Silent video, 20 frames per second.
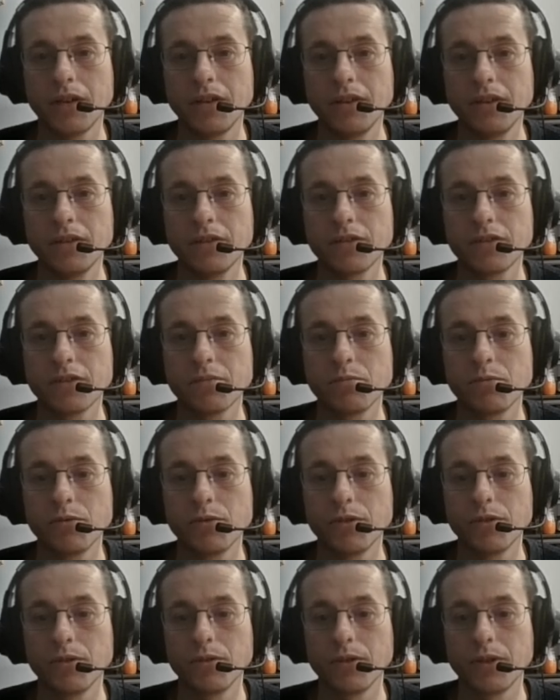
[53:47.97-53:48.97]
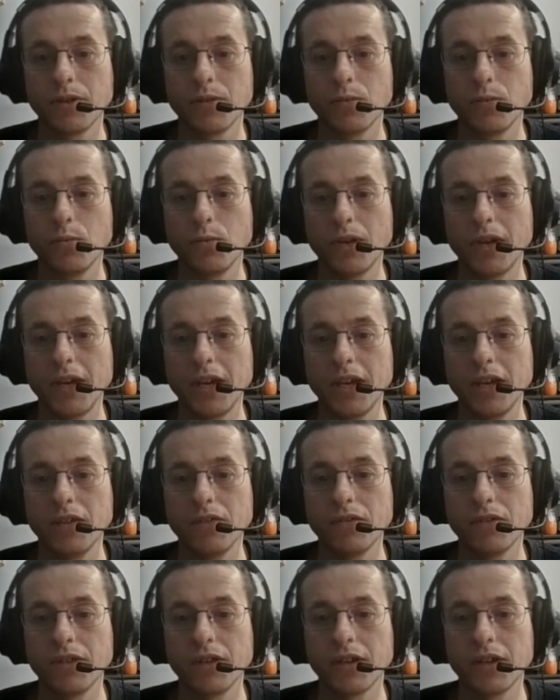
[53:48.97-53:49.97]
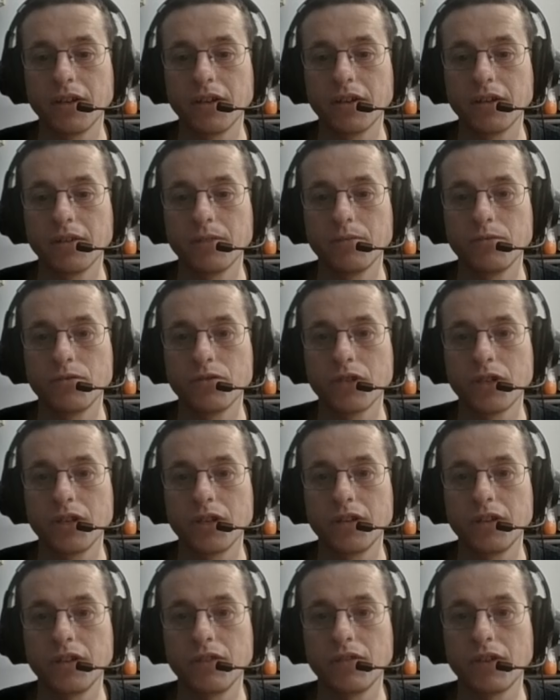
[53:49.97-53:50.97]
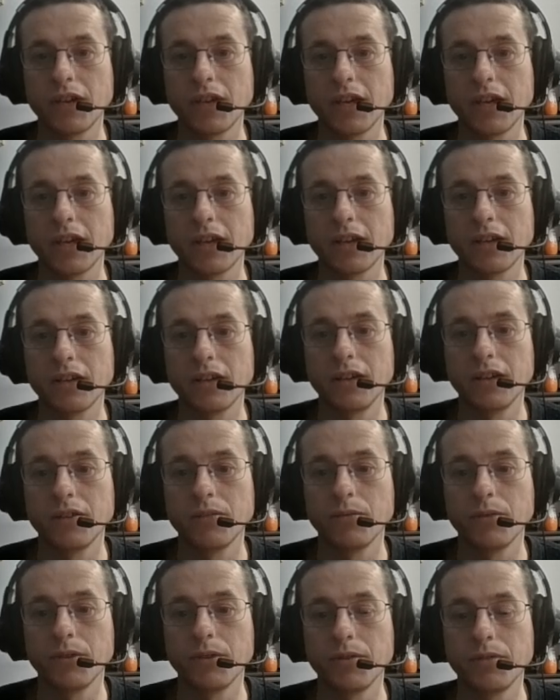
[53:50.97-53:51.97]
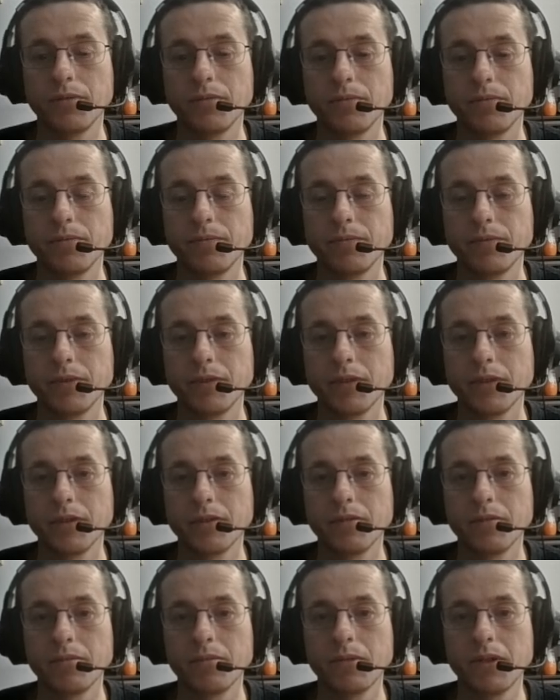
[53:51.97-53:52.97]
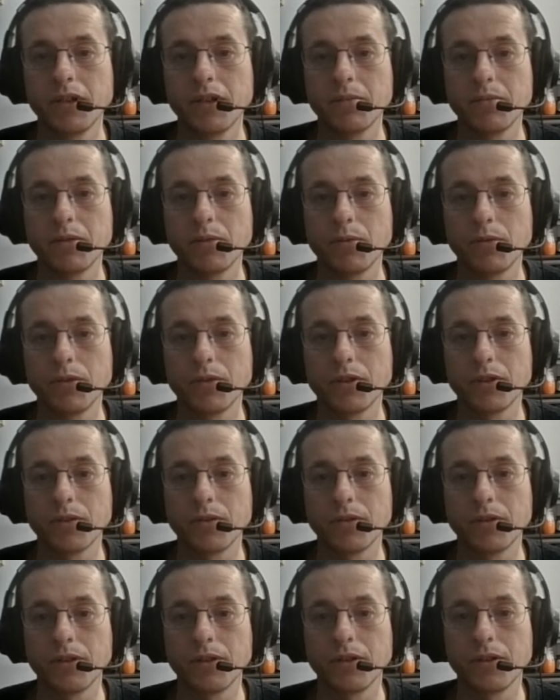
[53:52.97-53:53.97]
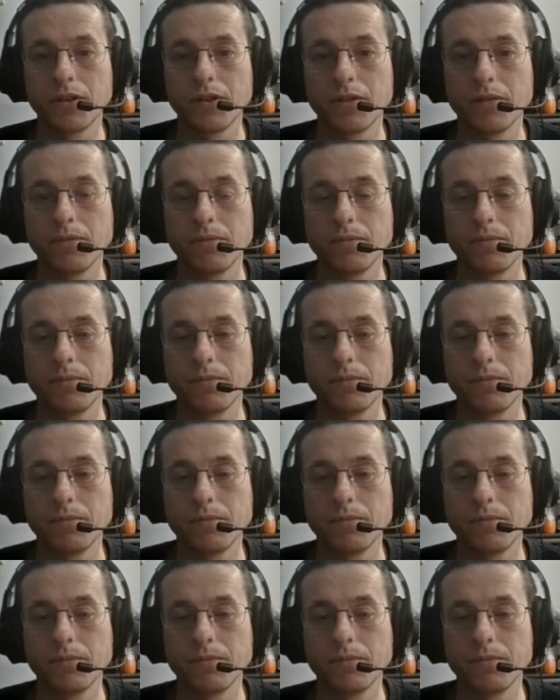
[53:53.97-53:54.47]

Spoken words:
think there's some more like way over there. I'm trying to see if I can't click one. Might not be worth going there though.